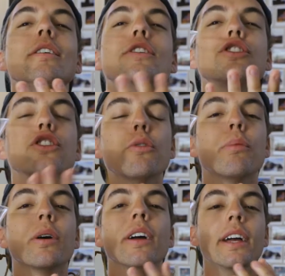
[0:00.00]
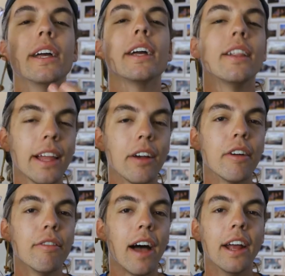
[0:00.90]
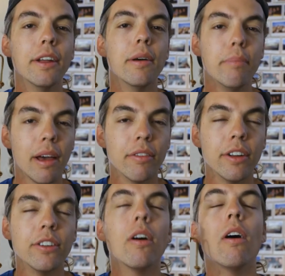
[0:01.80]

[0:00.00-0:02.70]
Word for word: super clarified beverage.